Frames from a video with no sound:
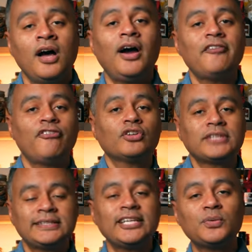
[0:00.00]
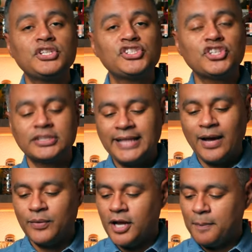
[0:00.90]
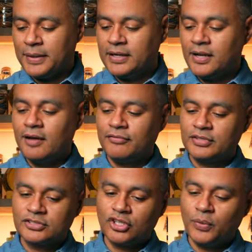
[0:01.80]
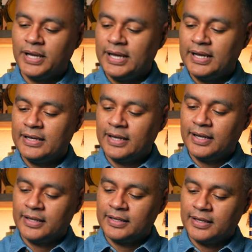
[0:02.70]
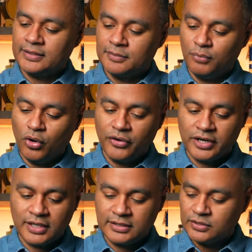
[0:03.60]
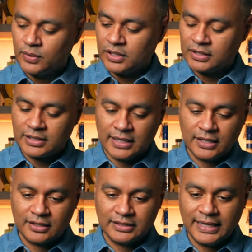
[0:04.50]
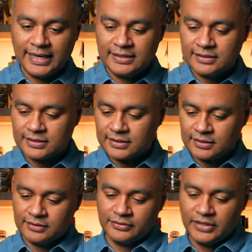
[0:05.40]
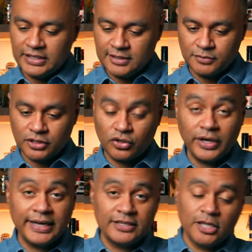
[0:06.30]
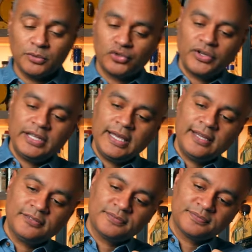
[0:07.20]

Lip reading: All right, folks, I think we shook that one up enough. Let's go ahead and get the pouring into our glass. All right, I'm gonna go ahead and double strain that.